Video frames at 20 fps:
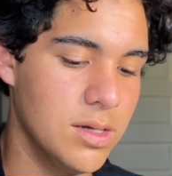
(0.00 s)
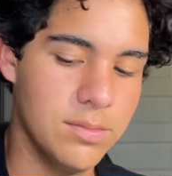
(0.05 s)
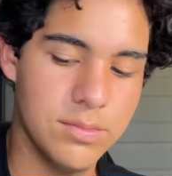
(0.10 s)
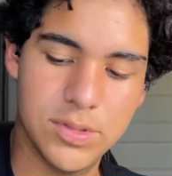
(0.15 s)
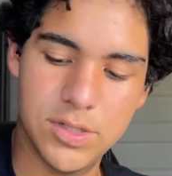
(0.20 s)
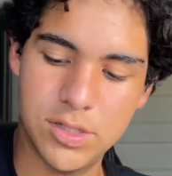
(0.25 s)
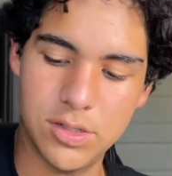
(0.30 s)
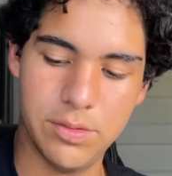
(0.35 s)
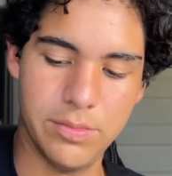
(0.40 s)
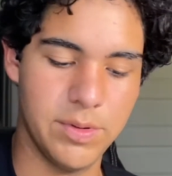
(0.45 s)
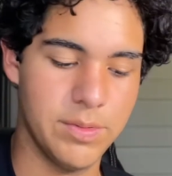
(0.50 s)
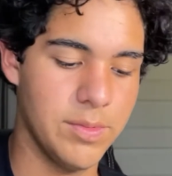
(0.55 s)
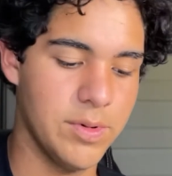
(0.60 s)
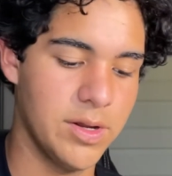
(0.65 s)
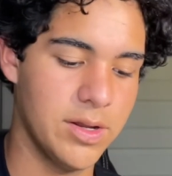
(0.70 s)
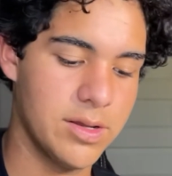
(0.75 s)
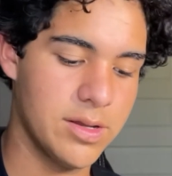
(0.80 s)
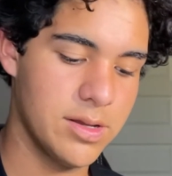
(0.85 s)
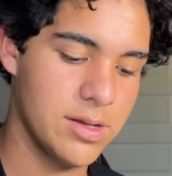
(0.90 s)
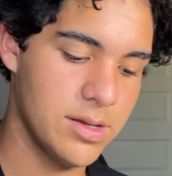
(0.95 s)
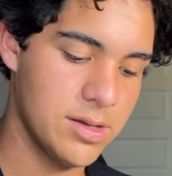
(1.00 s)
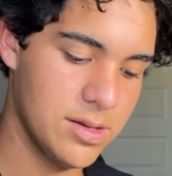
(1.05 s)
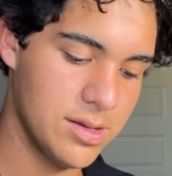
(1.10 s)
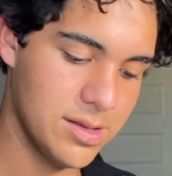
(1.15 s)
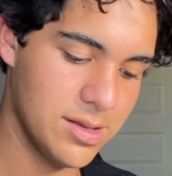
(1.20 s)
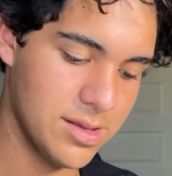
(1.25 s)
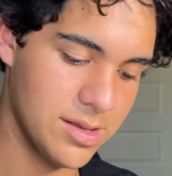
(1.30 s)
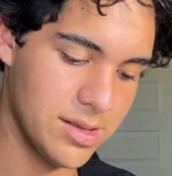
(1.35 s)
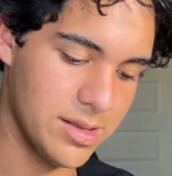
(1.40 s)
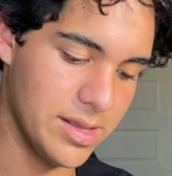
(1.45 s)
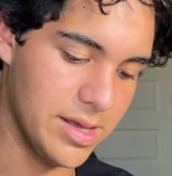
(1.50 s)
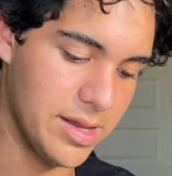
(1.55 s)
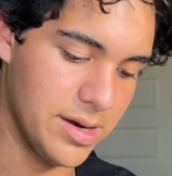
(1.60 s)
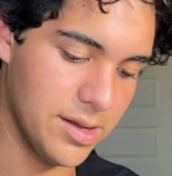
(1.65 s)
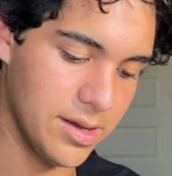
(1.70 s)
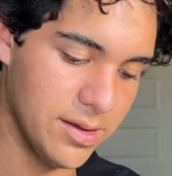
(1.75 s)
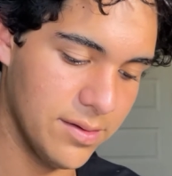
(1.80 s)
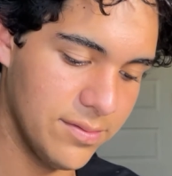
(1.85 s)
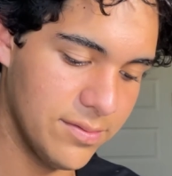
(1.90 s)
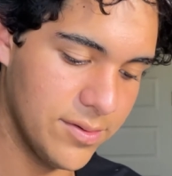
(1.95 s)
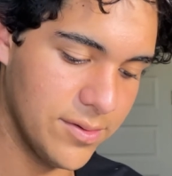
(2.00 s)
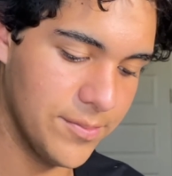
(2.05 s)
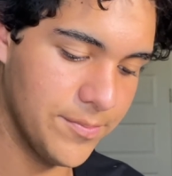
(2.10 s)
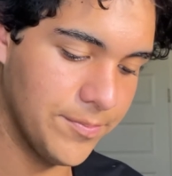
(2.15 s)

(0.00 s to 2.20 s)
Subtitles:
So let me mark that off.